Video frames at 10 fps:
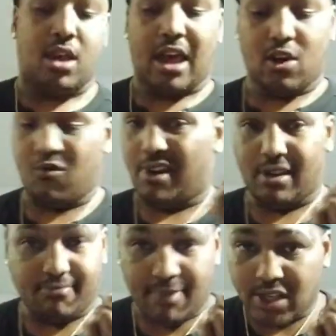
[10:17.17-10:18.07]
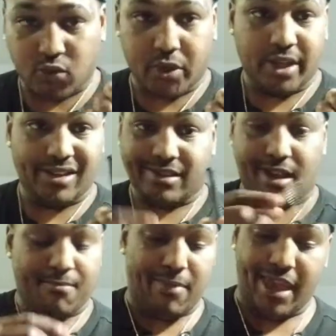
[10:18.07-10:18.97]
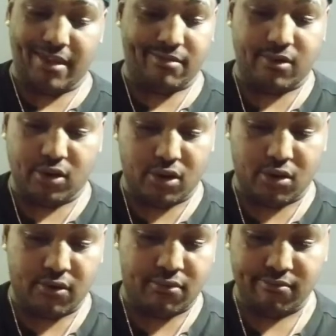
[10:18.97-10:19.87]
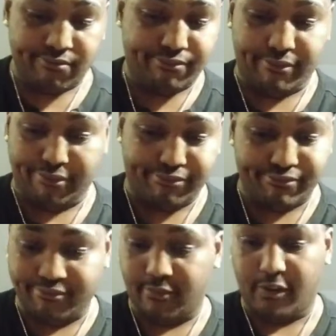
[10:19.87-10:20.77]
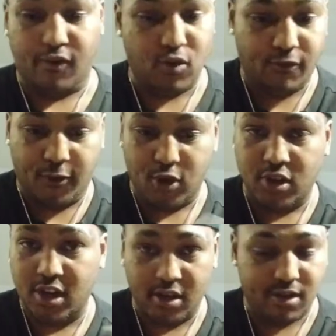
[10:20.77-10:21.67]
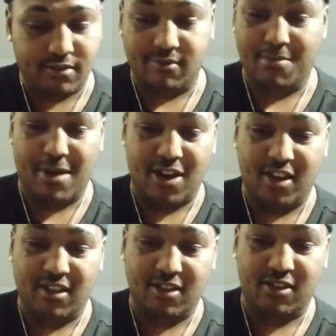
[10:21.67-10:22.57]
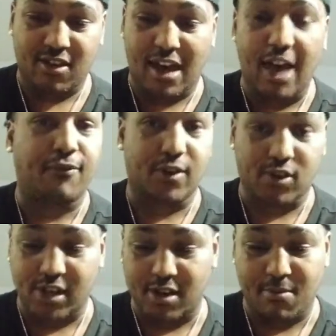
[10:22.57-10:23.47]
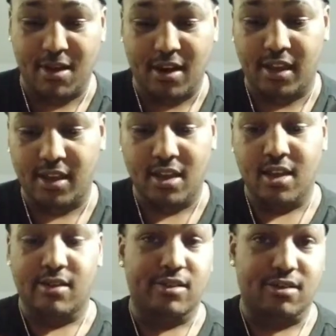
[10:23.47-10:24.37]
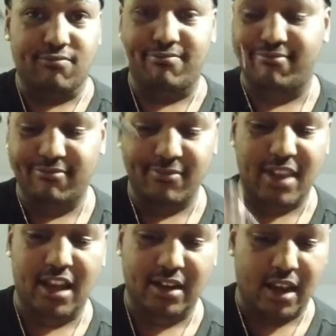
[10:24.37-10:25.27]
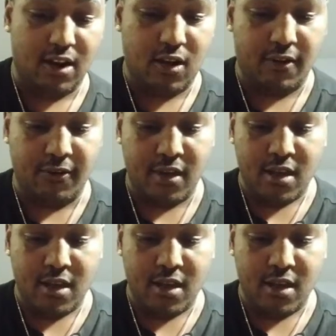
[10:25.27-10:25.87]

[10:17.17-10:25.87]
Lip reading: I don't really mess with this. I may, if you feel good about it, I feel good about it. So knock that off.